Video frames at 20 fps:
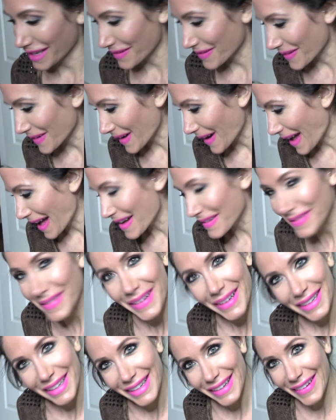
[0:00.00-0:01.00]
forever
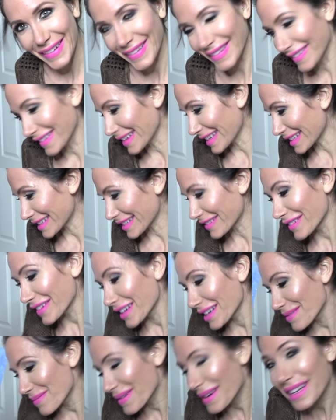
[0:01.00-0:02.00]
and always and we're
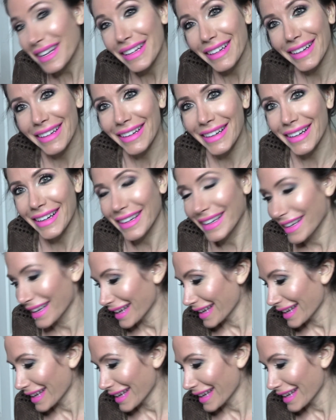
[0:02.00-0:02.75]
gonna put it on our